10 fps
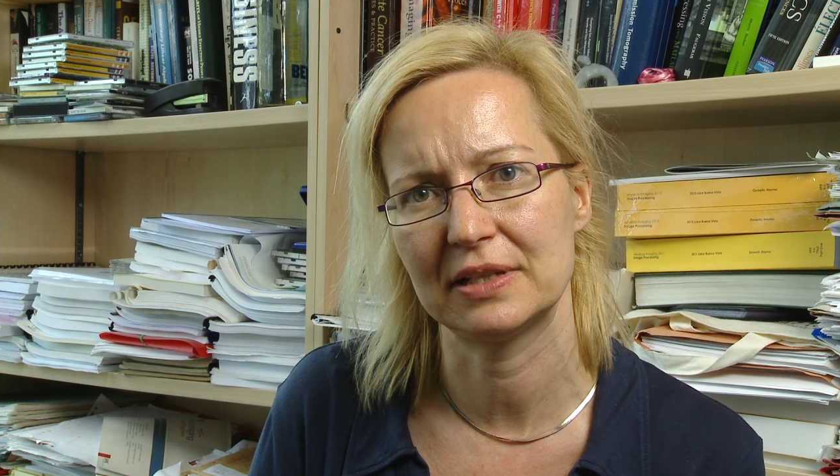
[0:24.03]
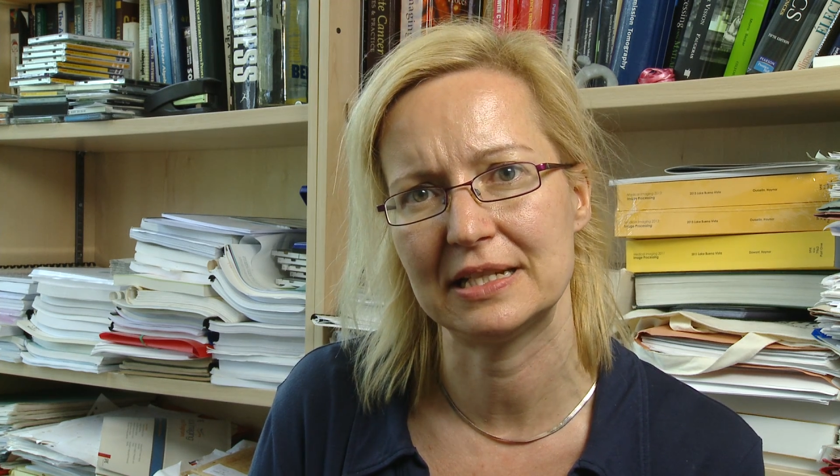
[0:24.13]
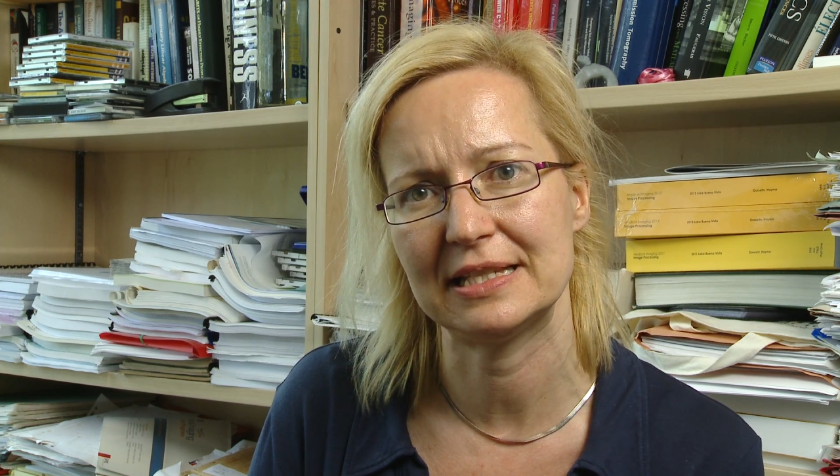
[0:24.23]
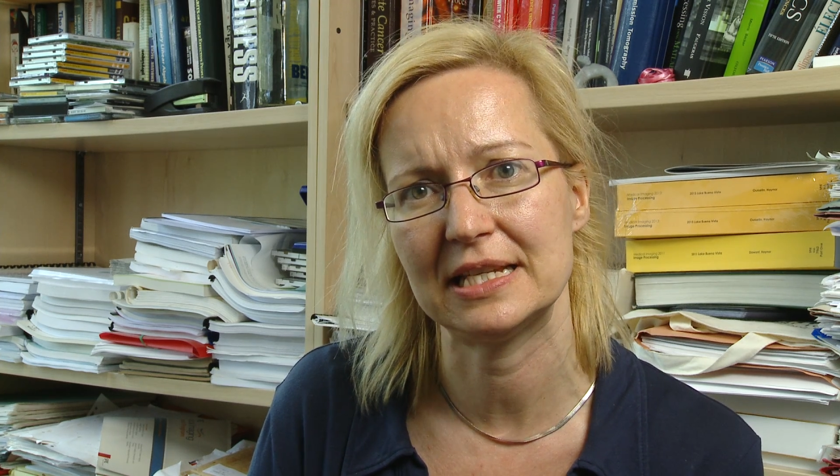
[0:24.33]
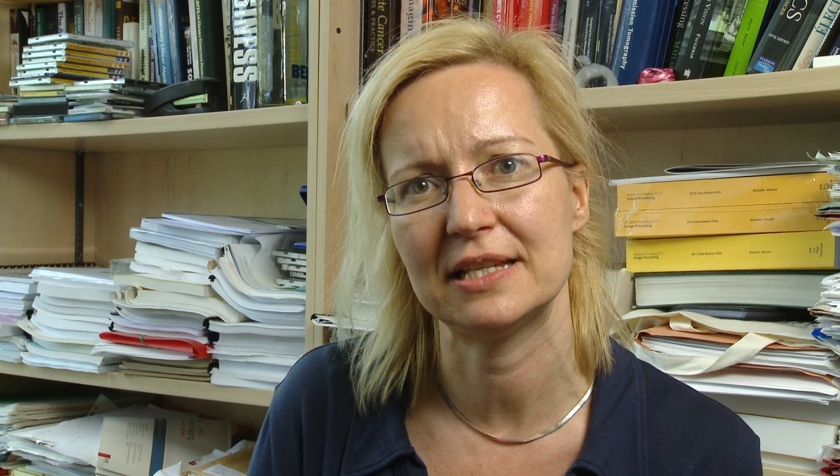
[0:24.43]
the
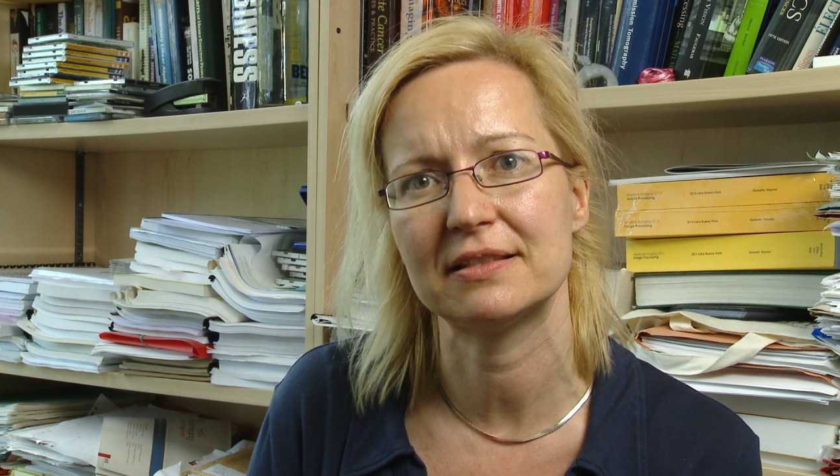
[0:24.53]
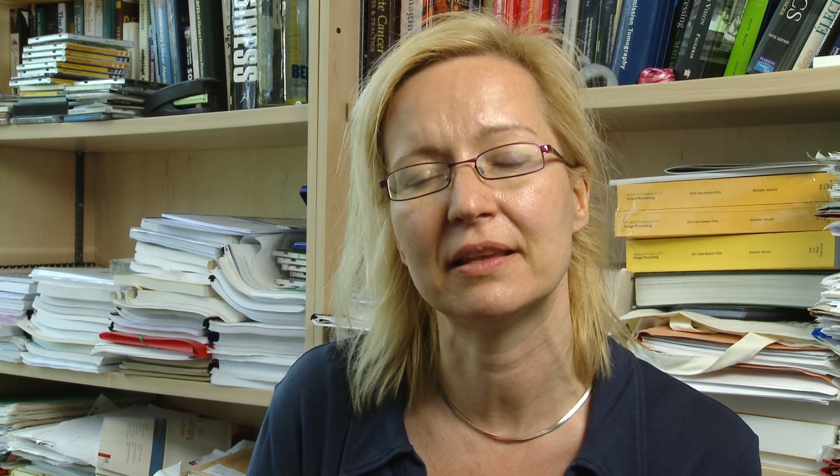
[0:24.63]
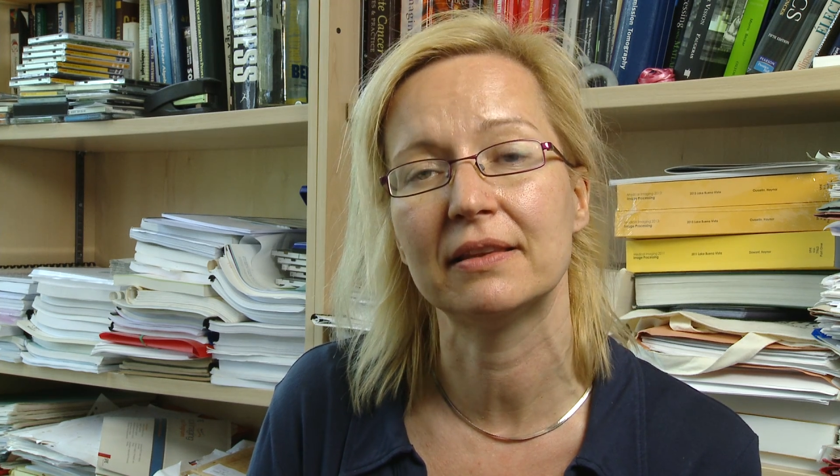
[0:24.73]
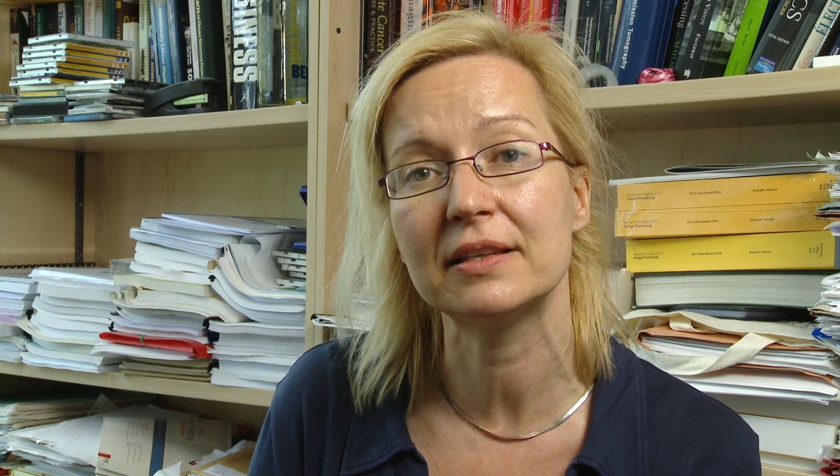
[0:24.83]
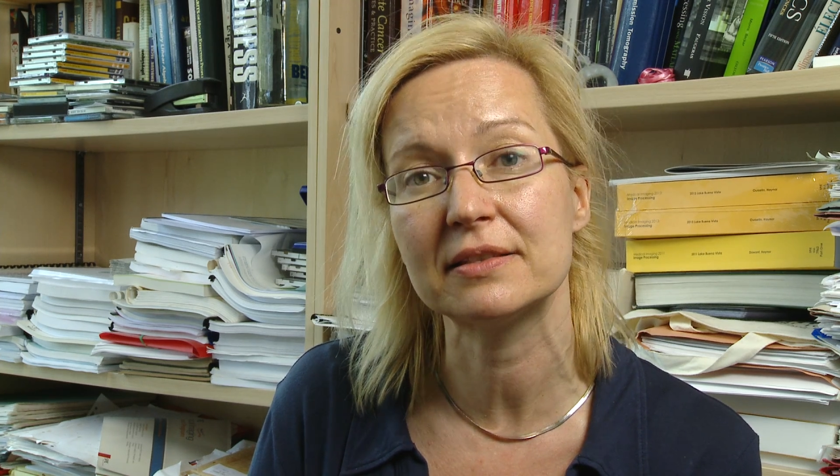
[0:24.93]
disease.
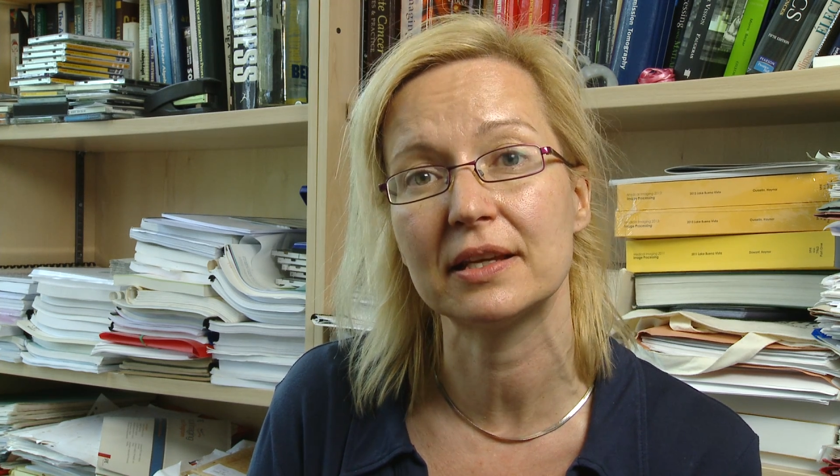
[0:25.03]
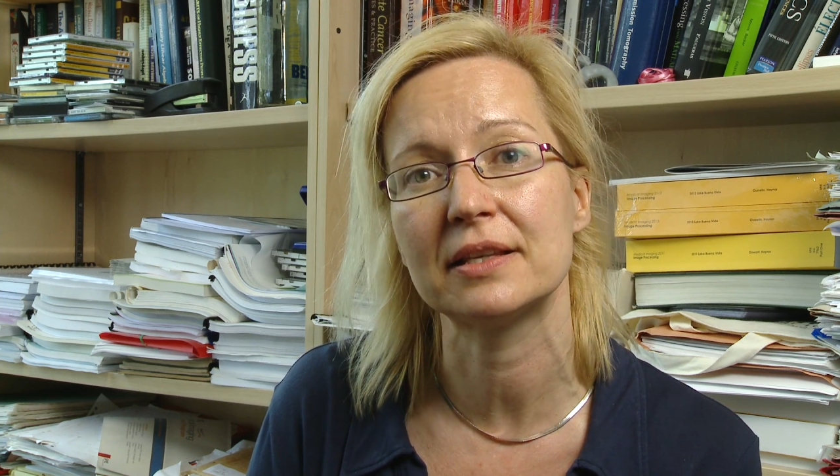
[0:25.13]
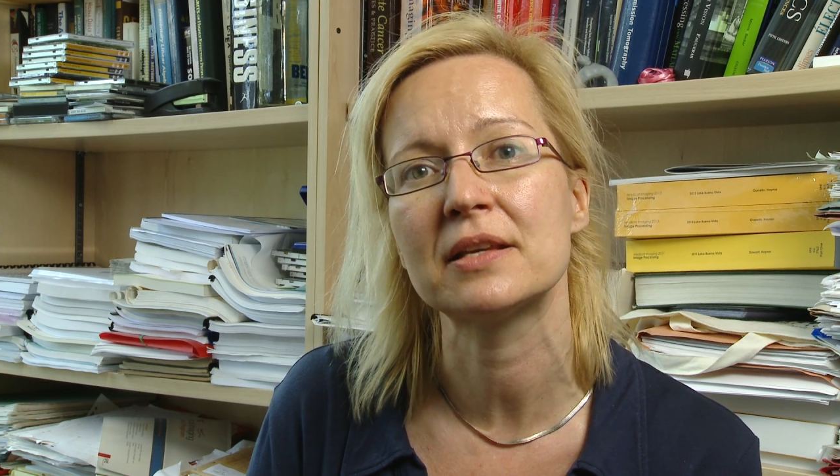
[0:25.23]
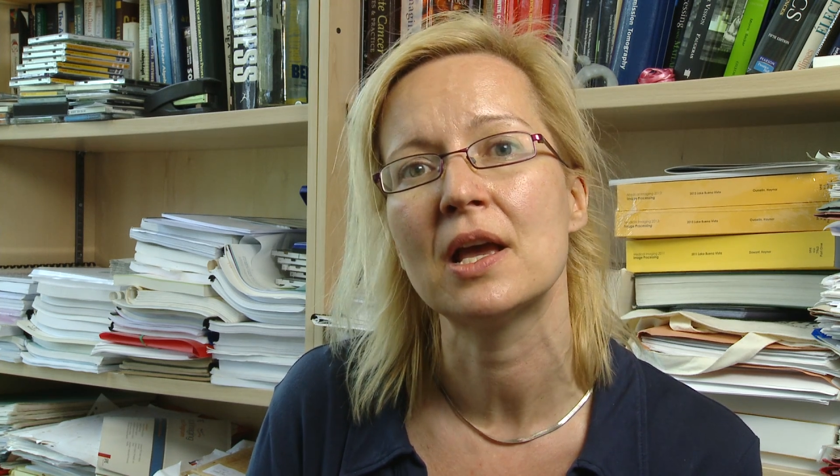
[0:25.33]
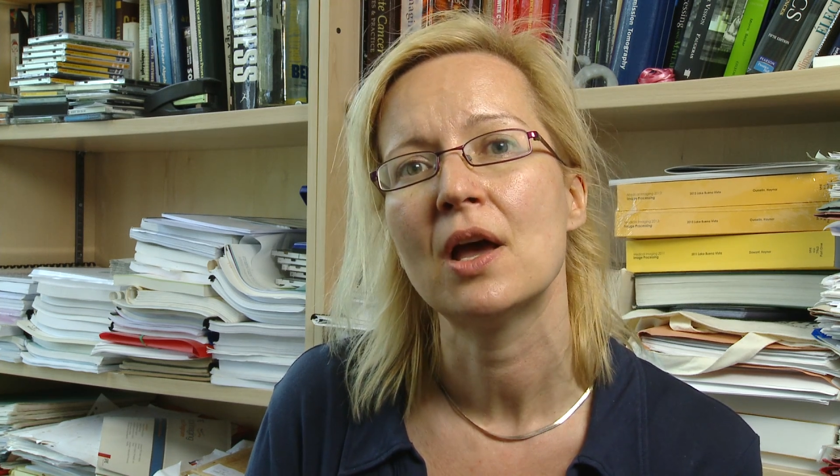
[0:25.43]
And this is